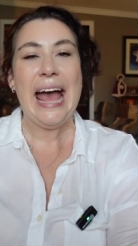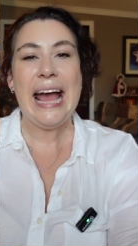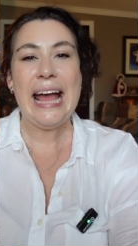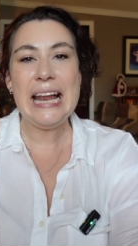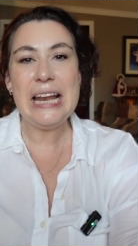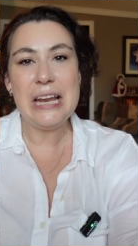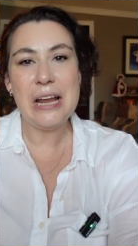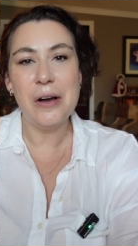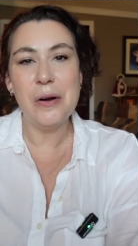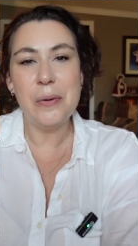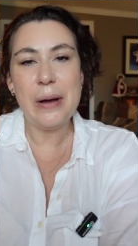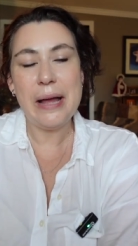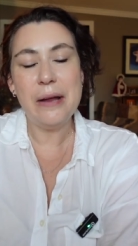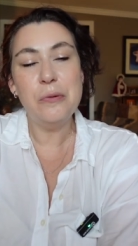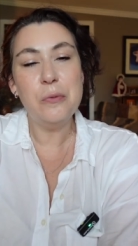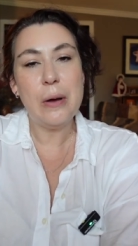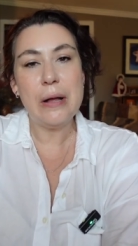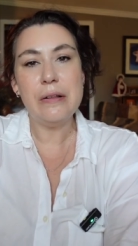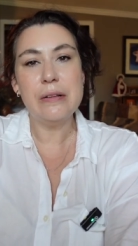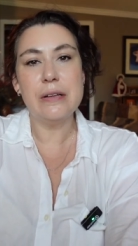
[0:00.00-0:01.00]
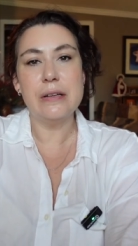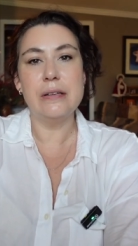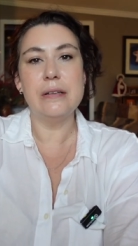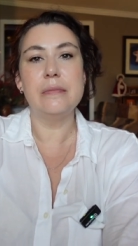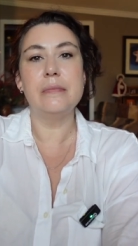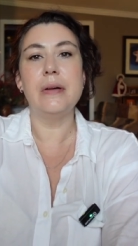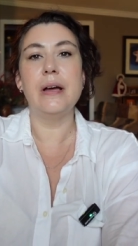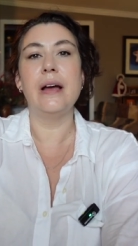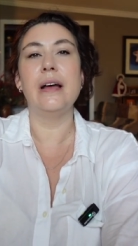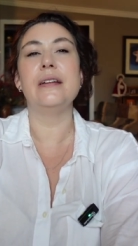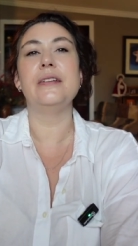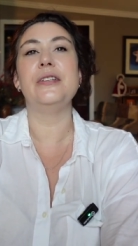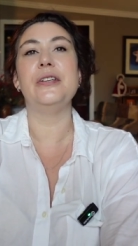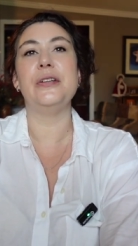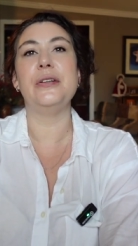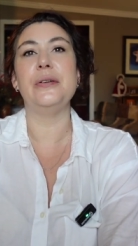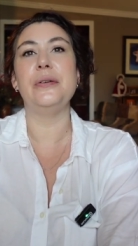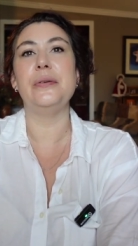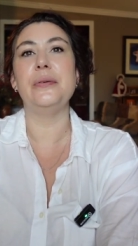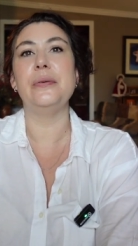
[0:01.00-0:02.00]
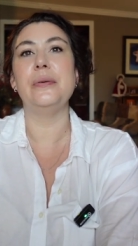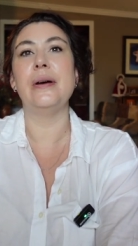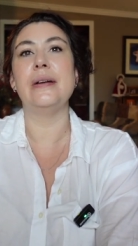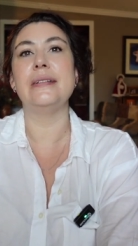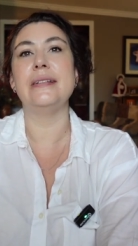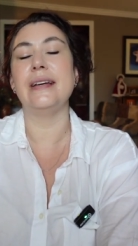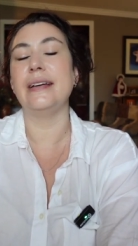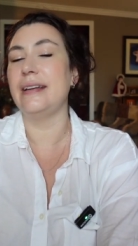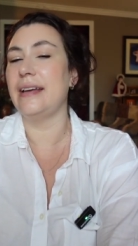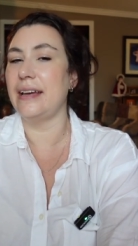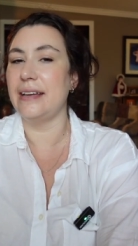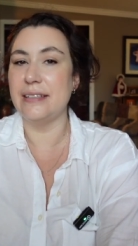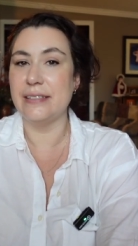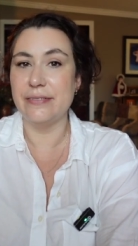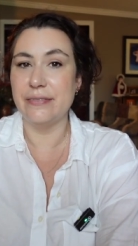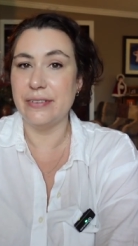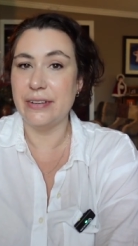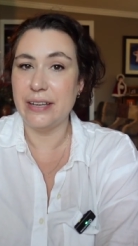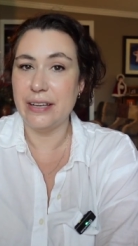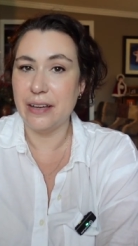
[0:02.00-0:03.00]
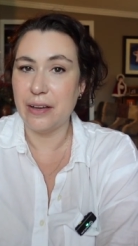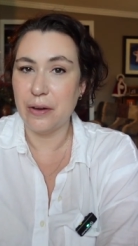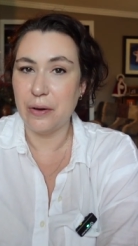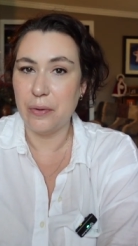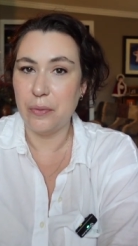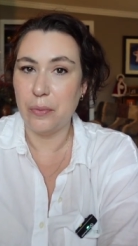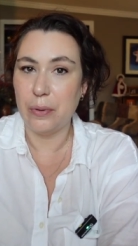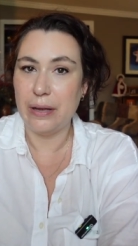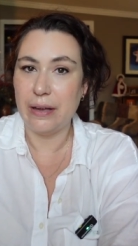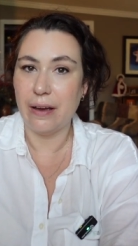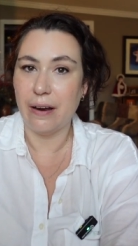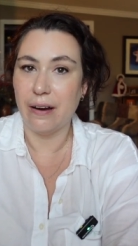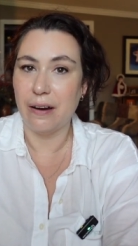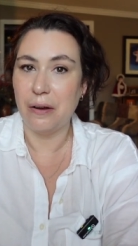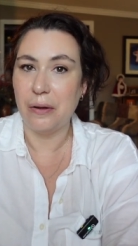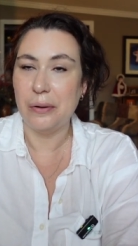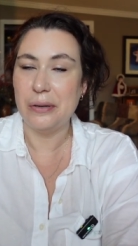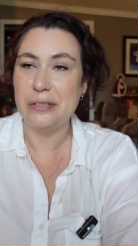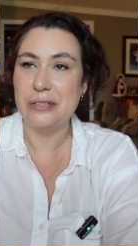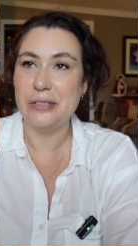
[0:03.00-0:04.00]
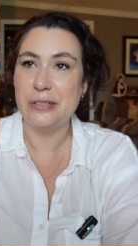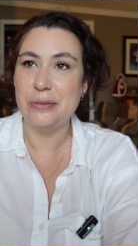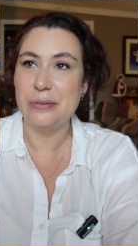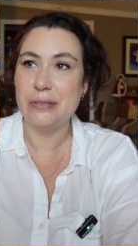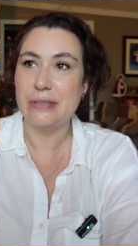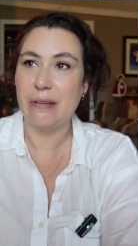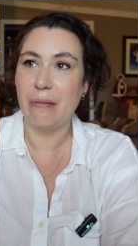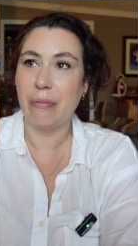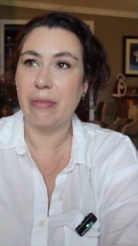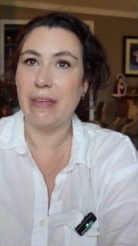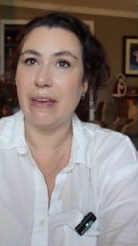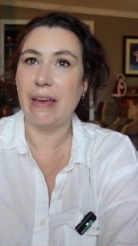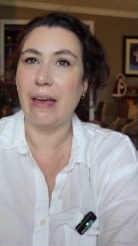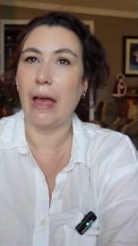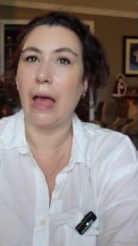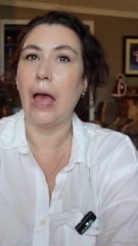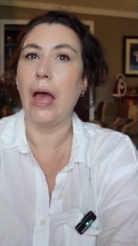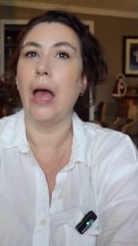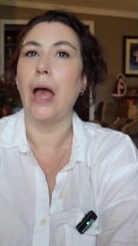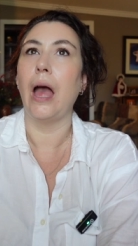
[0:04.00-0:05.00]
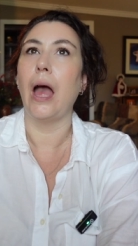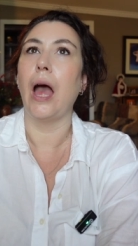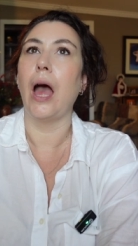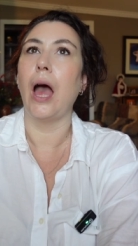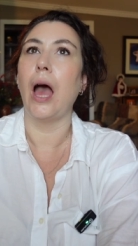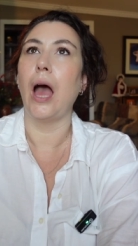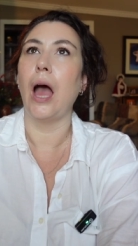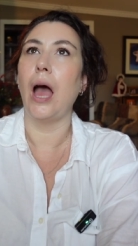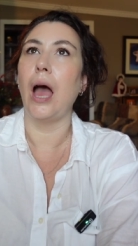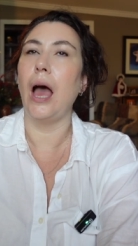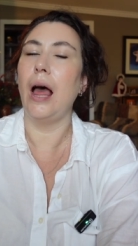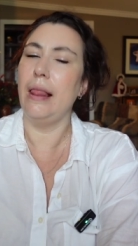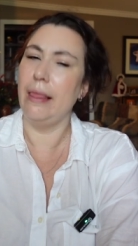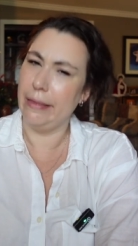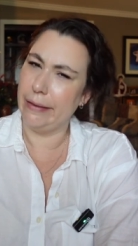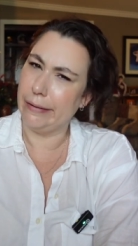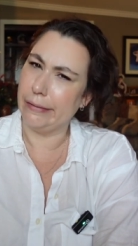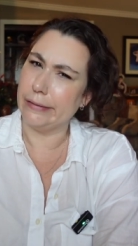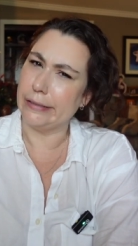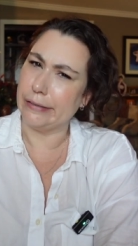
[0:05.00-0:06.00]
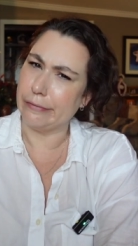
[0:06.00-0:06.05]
Hello and welcome to today's video. We are going to do something a little